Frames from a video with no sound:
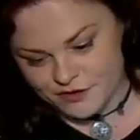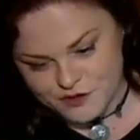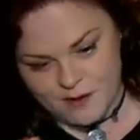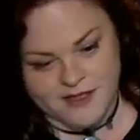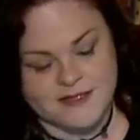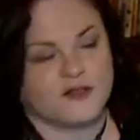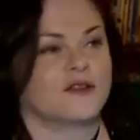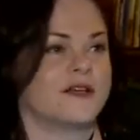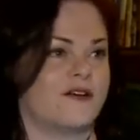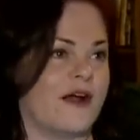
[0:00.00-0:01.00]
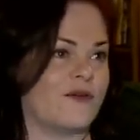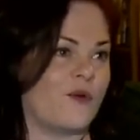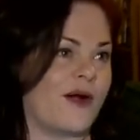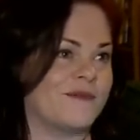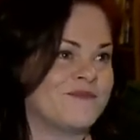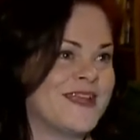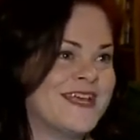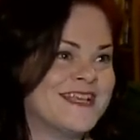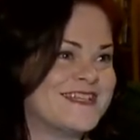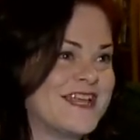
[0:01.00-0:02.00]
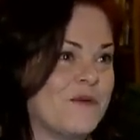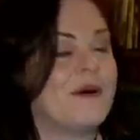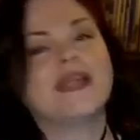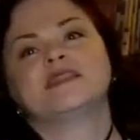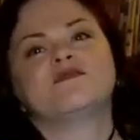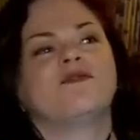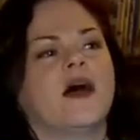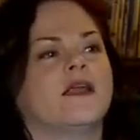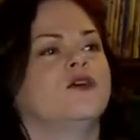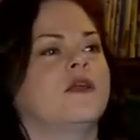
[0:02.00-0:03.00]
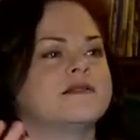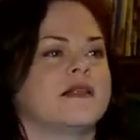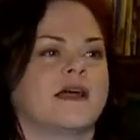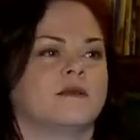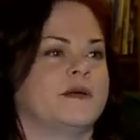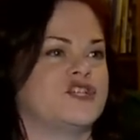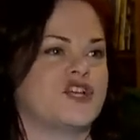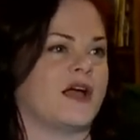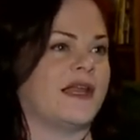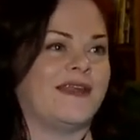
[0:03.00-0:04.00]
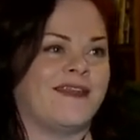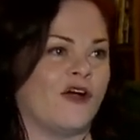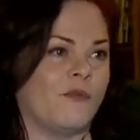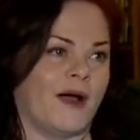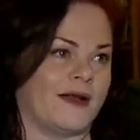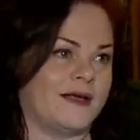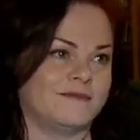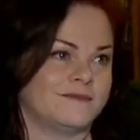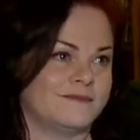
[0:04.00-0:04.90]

There's probably still glitter everywhere. So, but it's fun. Who doesn't like to be shiny? Nobody.